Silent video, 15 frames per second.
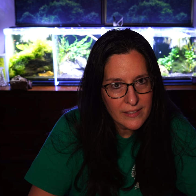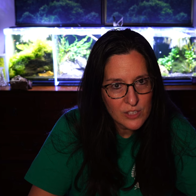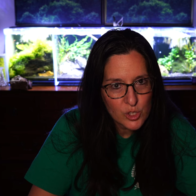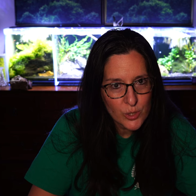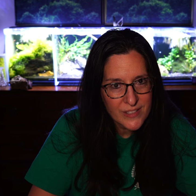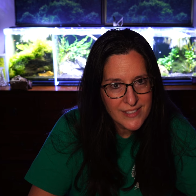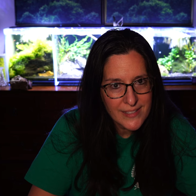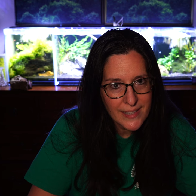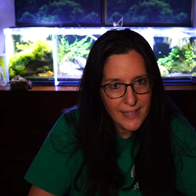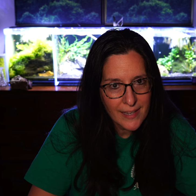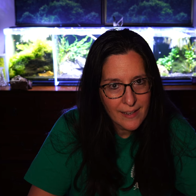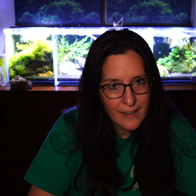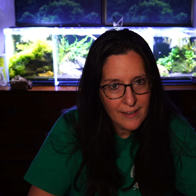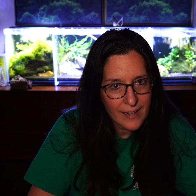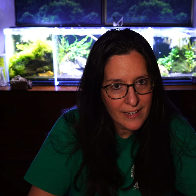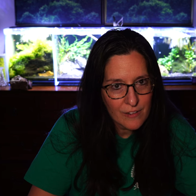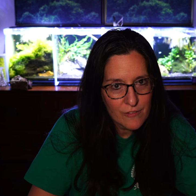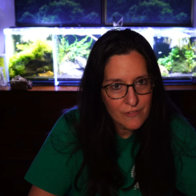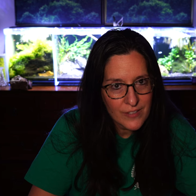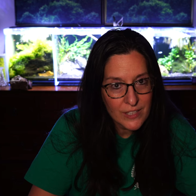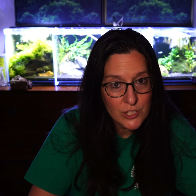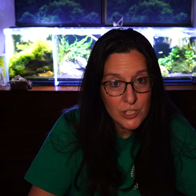interesting kind of
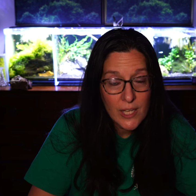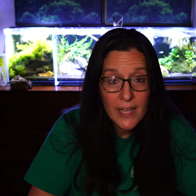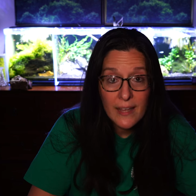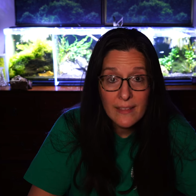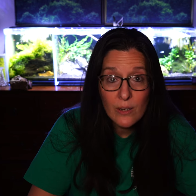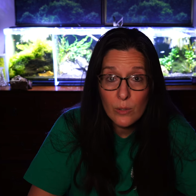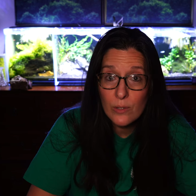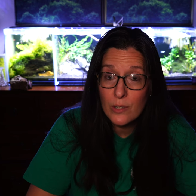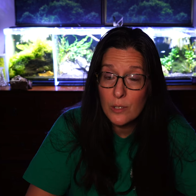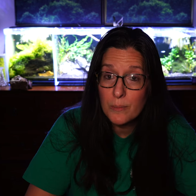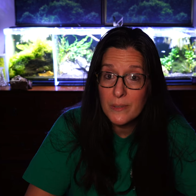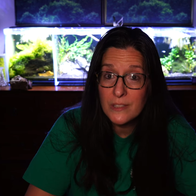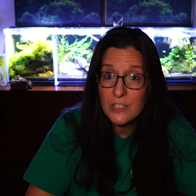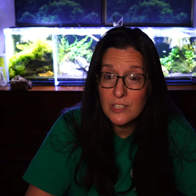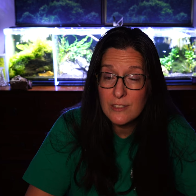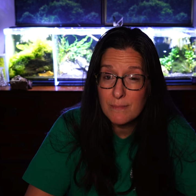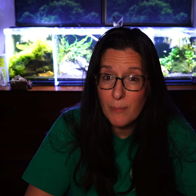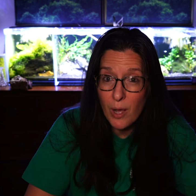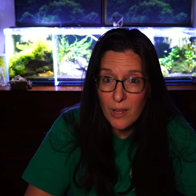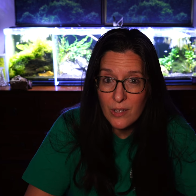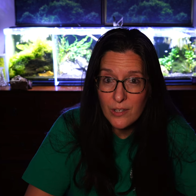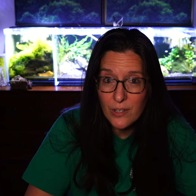fish. They're a little bit
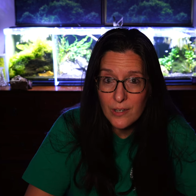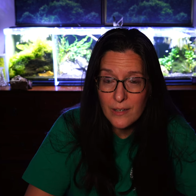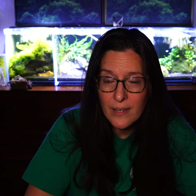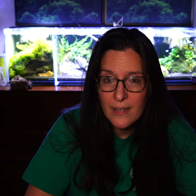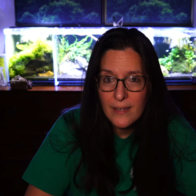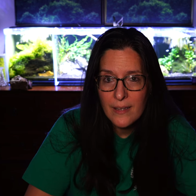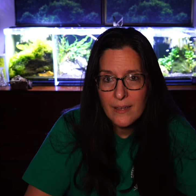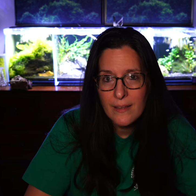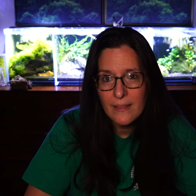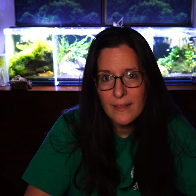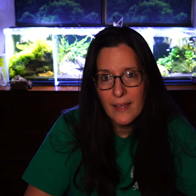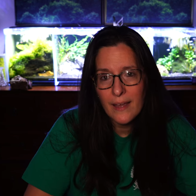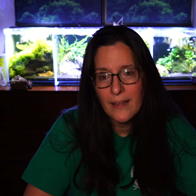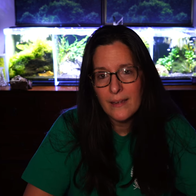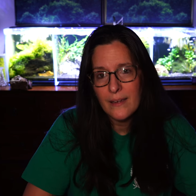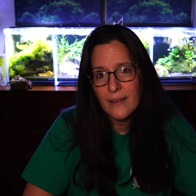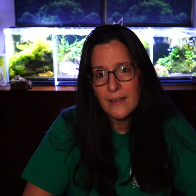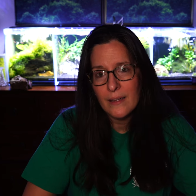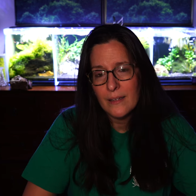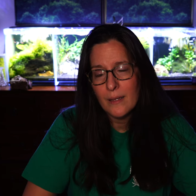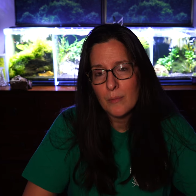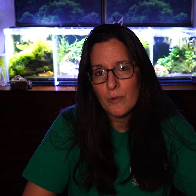smaller than
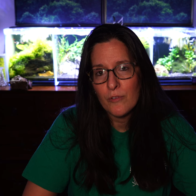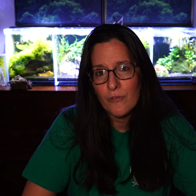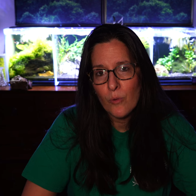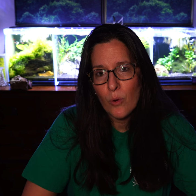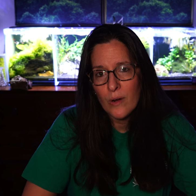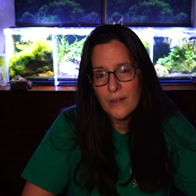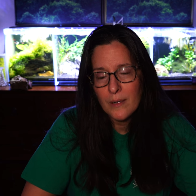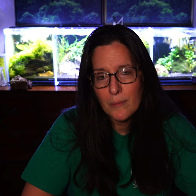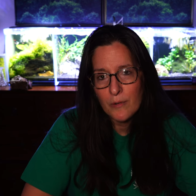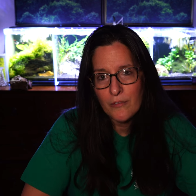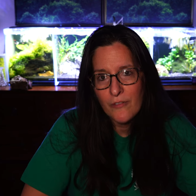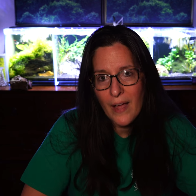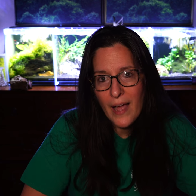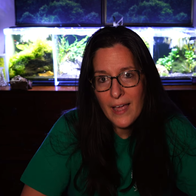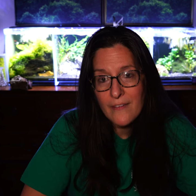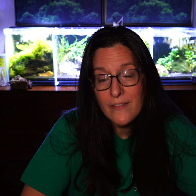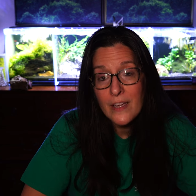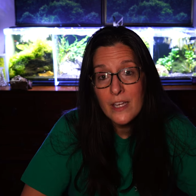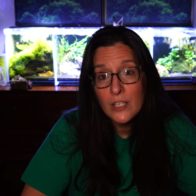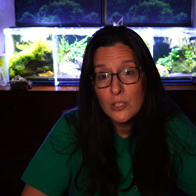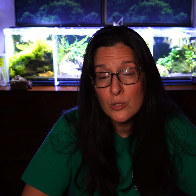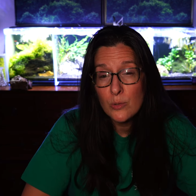number 4 and number 5,
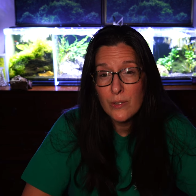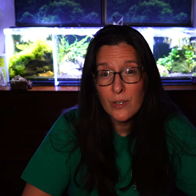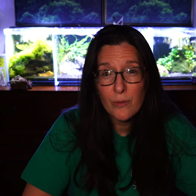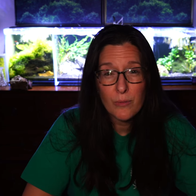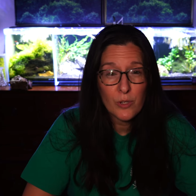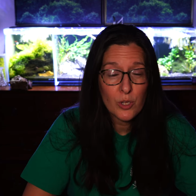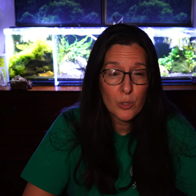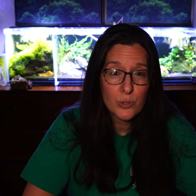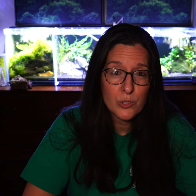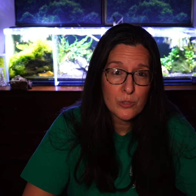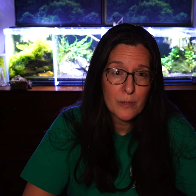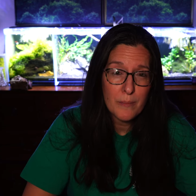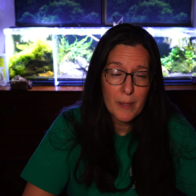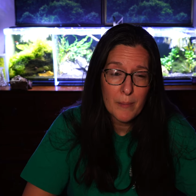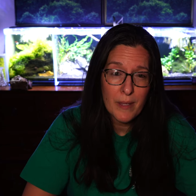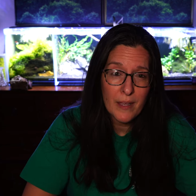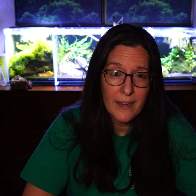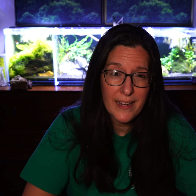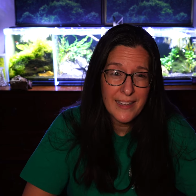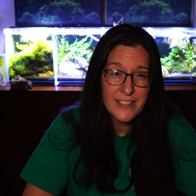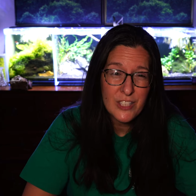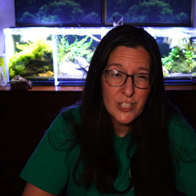so they're closer to maybe
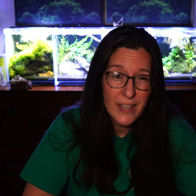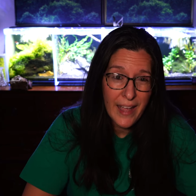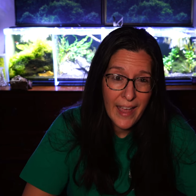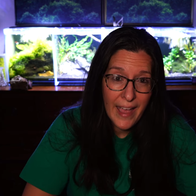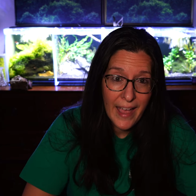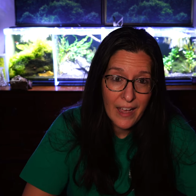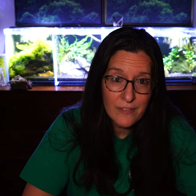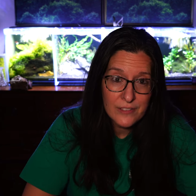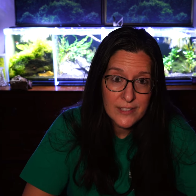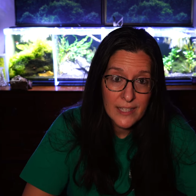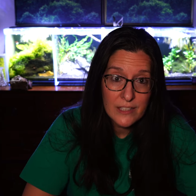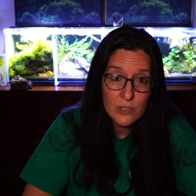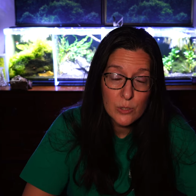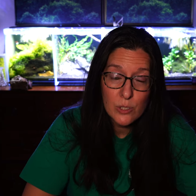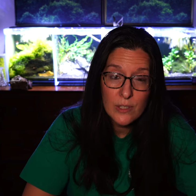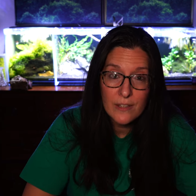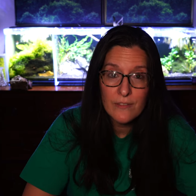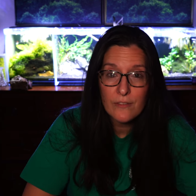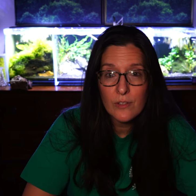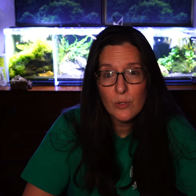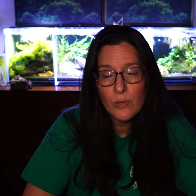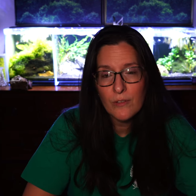an 1.5 inch size, so you
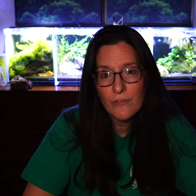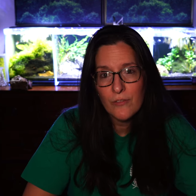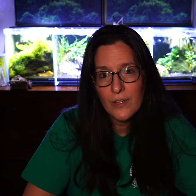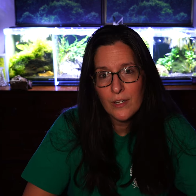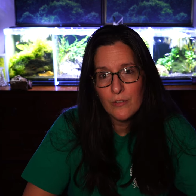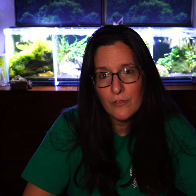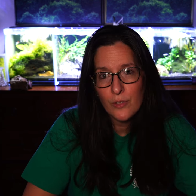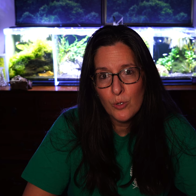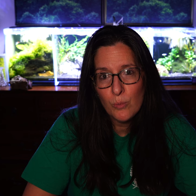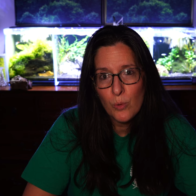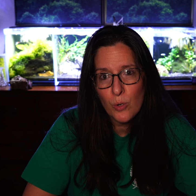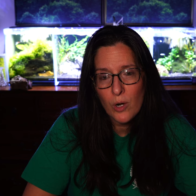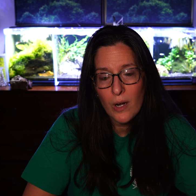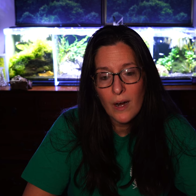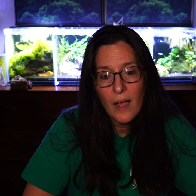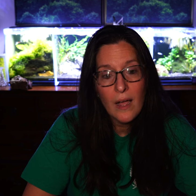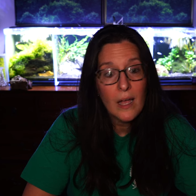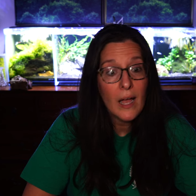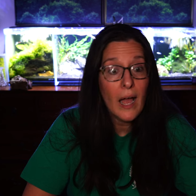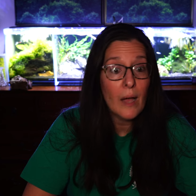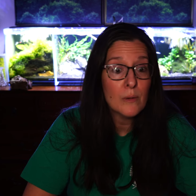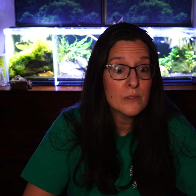can fit a few more.
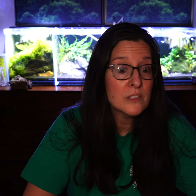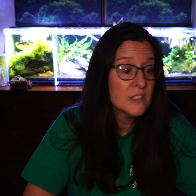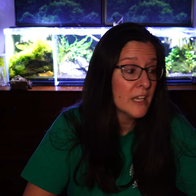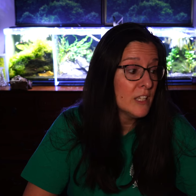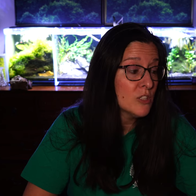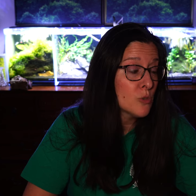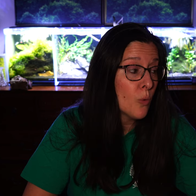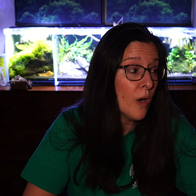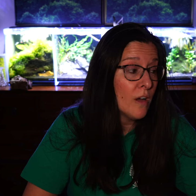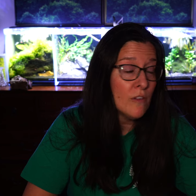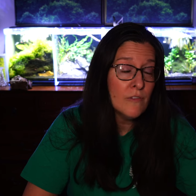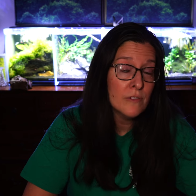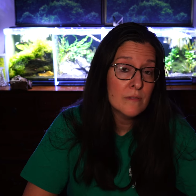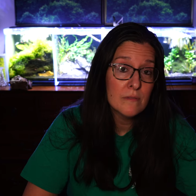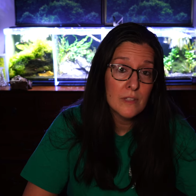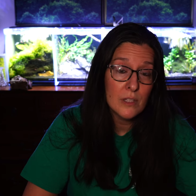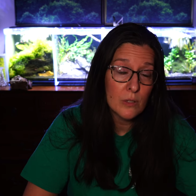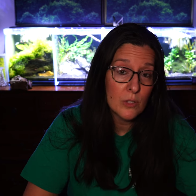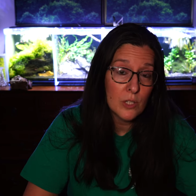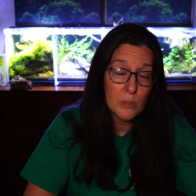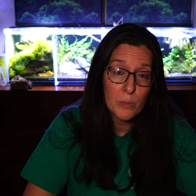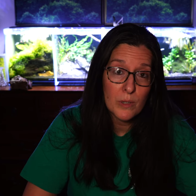I would say 12, you know,
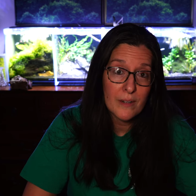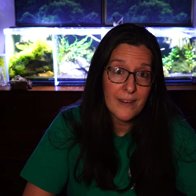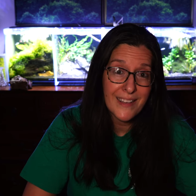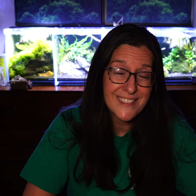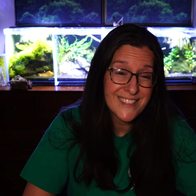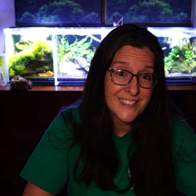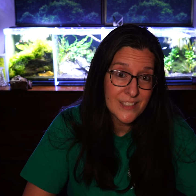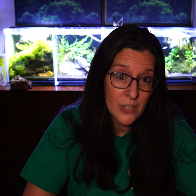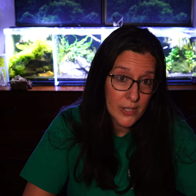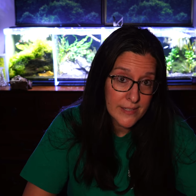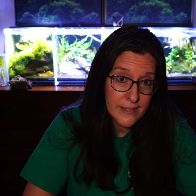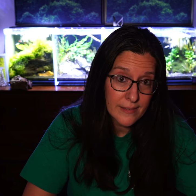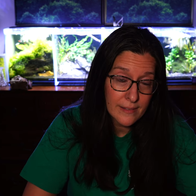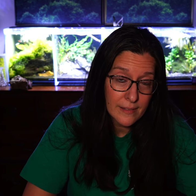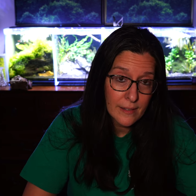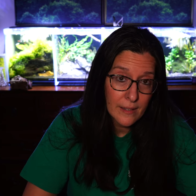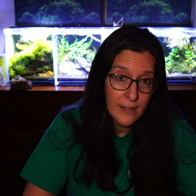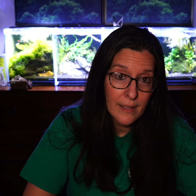you can put a nice dozen